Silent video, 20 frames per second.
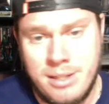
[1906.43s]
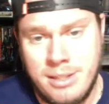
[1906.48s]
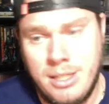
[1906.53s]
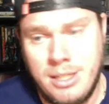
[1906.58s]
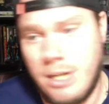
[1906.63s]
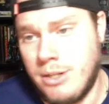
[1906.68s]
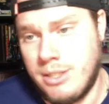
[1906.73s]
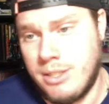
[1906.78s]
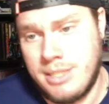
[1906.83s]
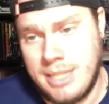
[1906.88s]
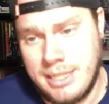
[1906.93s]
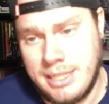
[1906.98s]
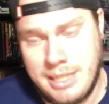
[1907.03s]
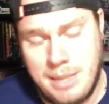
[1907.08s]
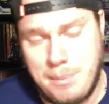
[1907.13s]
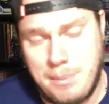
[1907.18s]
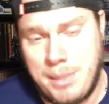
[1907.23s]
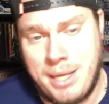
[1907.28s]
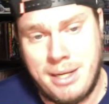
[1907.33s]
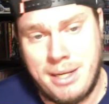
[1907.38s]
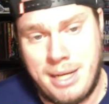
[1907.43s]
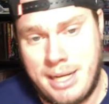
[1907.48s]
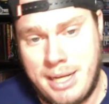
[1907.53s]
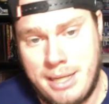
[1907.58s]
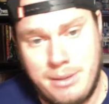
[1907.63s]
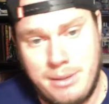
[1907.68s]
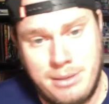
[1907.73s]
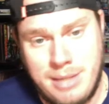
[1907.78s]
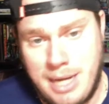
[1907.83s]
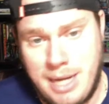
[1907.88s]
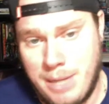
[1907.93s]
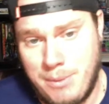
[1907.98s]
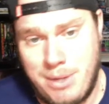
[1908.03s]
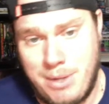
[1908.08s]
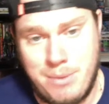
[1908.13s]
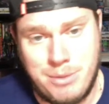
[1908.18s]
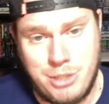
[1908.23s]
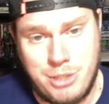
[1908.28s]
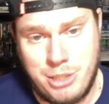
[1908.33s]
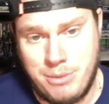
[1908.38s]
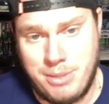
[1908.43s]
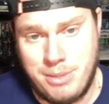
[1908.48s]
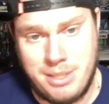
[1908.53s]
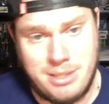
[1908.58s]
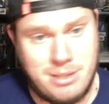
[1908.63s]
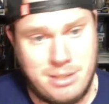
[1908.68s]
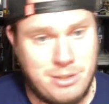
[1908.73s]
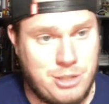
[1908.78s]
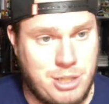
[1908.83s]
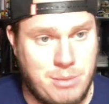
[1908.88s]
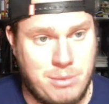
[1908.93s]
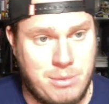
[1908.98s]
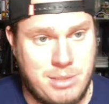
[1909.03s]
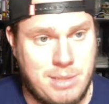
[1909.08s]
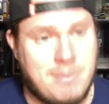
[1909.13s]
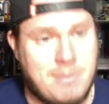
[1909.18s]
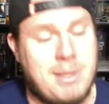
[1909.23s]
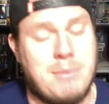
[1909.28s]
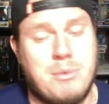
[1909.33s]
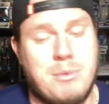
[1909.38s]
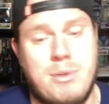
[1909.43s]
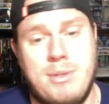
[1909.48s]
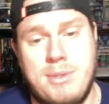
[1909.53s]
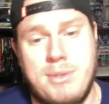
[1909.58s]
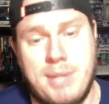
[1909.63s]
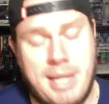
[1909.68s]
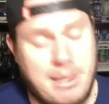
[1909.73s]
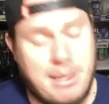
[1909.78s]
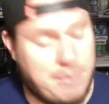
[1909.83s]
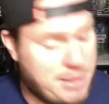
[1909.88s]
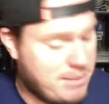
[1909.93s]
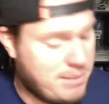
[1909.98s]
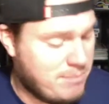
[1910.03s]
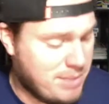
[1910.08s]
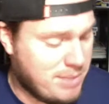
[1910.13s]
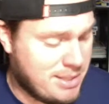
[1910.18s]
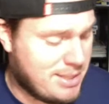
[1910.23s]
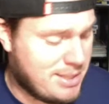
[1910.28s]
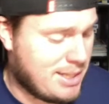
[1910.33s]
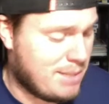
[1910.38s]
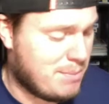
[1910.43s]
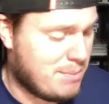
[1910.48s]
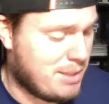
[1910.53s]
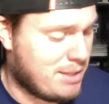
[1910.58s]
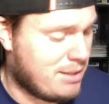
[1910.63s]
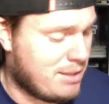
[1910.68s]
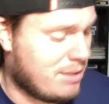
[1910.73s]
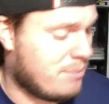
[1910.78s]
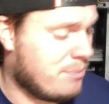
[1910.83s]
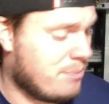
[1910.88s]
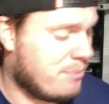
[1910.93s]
No, it's not that bad. I read what she reads, and she sometimes reads what I read. It's not a big deal.